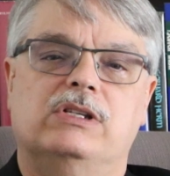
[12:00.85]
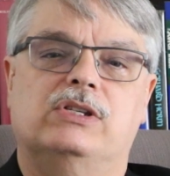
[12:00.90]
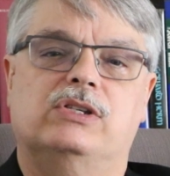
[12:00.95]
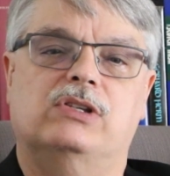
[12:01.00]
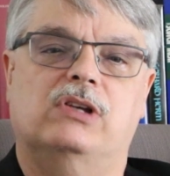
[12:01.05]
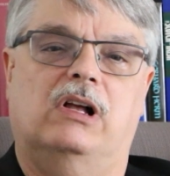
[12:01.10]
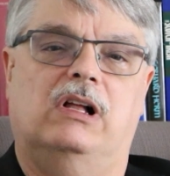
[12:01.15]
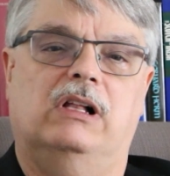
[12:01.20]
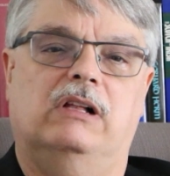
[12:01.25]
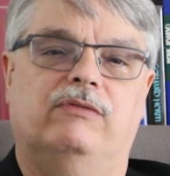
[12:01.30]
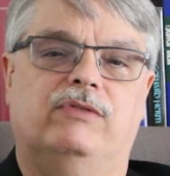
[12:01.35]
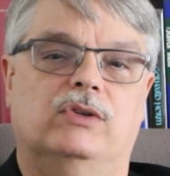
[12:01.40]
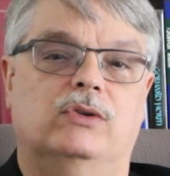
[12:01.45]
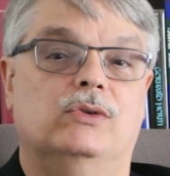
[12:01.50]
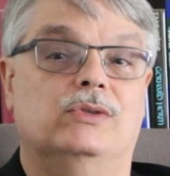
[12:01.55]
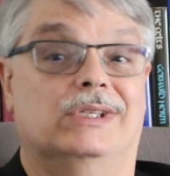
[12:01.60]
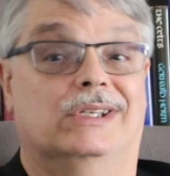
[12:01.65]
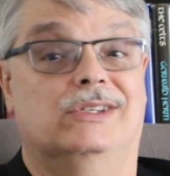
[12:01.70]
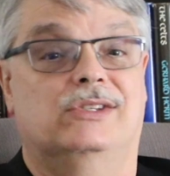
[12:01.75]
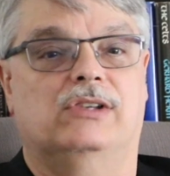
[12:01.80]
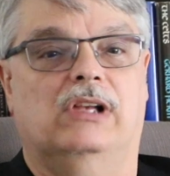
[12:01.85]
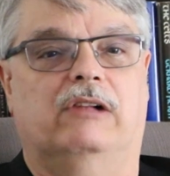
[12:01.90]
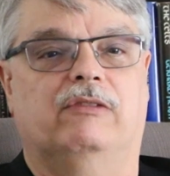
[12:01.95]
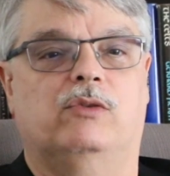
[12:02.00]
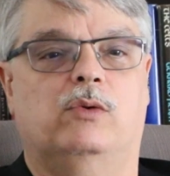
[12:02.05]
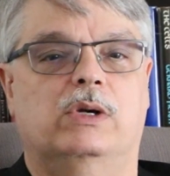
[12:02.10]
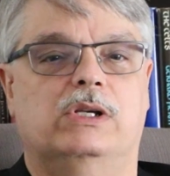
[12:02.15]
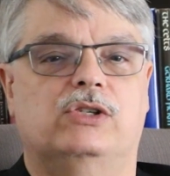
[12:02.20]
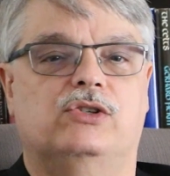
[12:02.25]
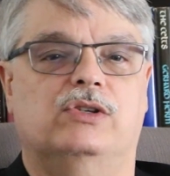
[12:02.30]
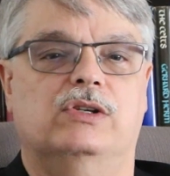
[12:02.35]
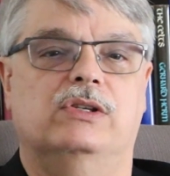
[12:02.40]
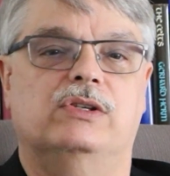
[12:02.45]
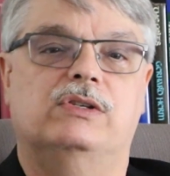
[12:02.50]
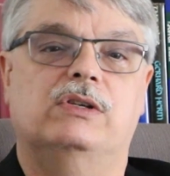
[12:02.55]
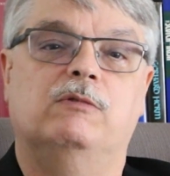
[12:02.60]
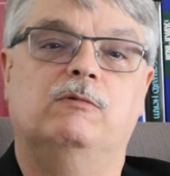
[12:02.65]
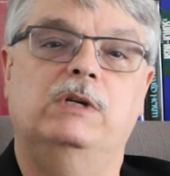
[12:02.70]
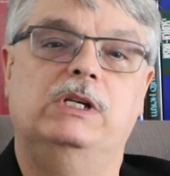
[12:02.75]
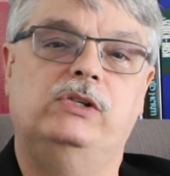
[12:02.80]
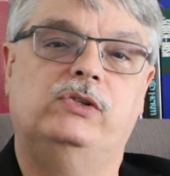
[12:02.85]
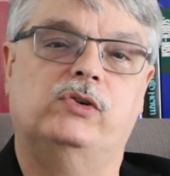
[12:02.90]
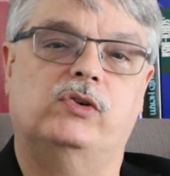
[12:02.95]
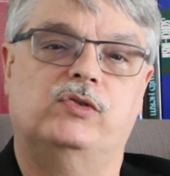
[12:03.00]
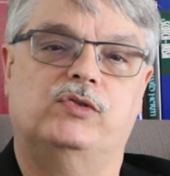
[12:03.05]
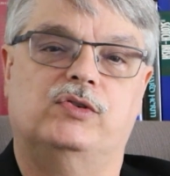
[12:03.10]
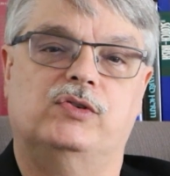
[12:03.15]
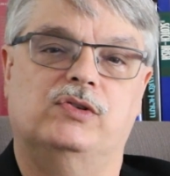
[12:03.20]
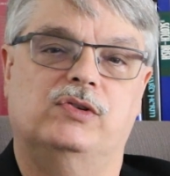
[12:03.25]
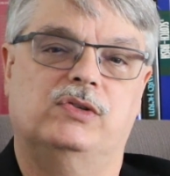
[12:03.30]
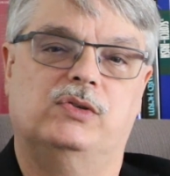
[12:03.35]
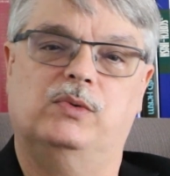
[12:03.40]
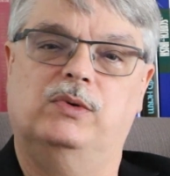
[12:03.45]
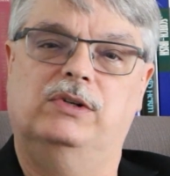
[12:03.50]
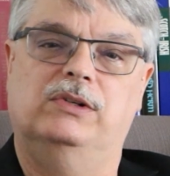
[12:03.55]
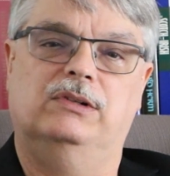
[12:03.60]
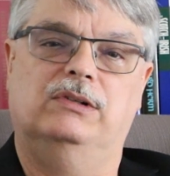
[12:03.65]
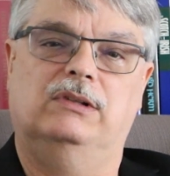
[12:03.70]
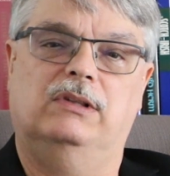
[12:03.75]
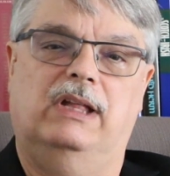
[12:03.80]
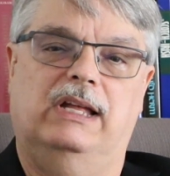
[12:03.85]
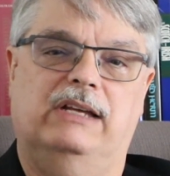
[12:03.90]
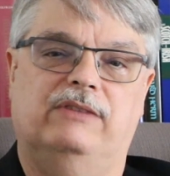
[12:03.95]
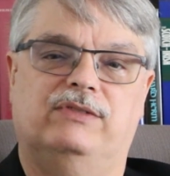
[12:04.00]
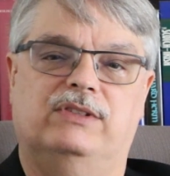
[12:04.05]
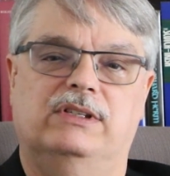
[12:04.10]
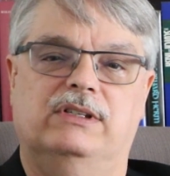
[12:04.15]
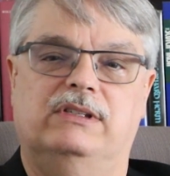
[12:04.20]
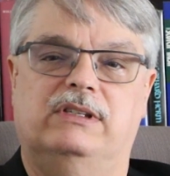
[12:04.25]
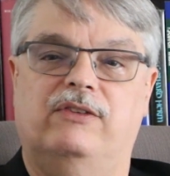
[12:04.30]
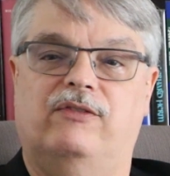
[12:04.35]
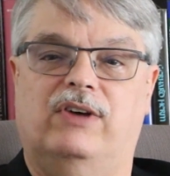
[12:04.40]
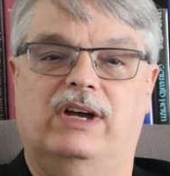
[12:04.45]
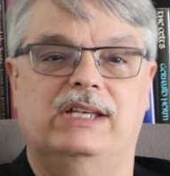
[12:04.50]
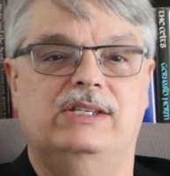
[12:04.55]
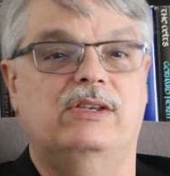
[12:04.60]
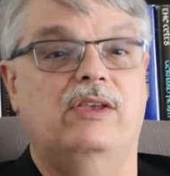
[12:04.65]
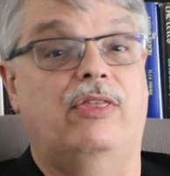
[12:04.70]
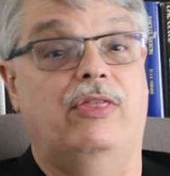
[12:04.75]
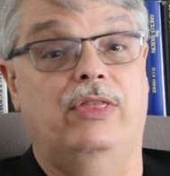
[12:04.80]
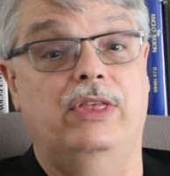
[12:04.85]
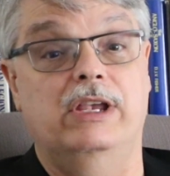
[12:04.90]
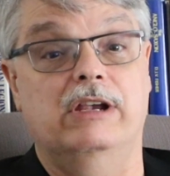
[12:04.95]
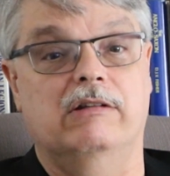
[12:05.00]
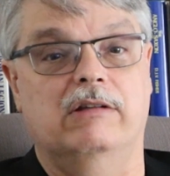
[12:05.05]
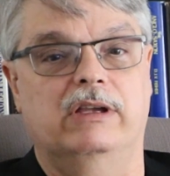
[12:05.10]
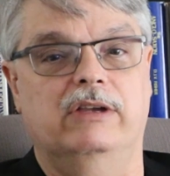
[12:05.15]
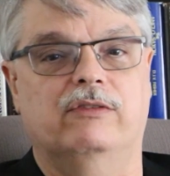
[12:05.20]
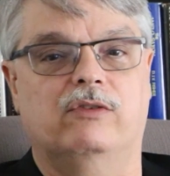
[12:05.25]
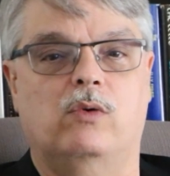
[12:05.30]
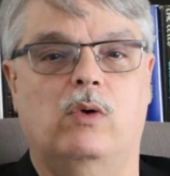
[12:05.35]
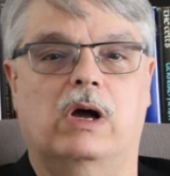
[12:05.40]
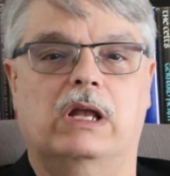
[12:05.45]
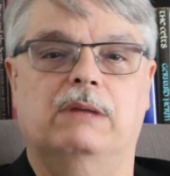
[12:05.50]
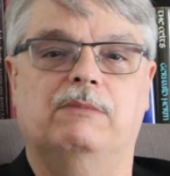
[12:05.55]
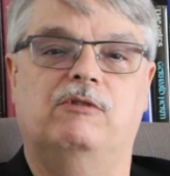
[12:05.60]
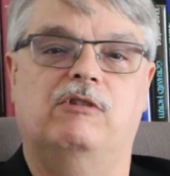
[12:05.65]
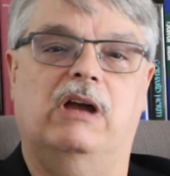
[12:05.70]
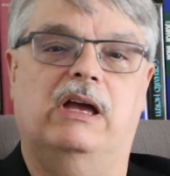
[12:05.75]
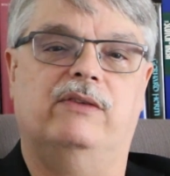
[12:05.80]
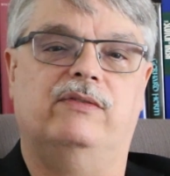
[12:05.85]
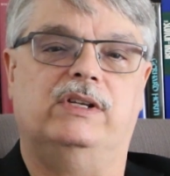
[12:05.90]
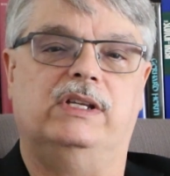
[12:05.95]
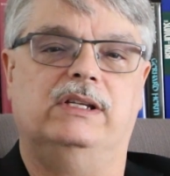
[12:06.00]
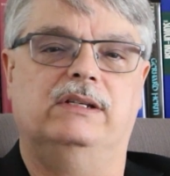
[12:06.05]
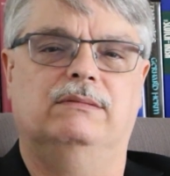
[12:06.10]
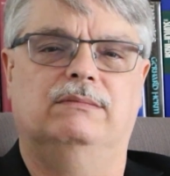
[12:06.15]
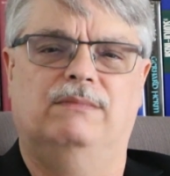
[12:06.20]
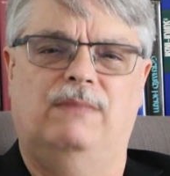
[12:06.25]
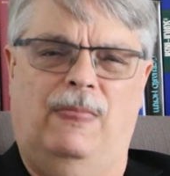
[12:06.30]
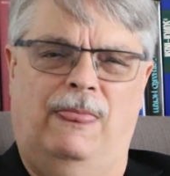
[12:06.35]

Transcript: to solve those unsolved questions, researchers will have to devise a theory of quantum gravity.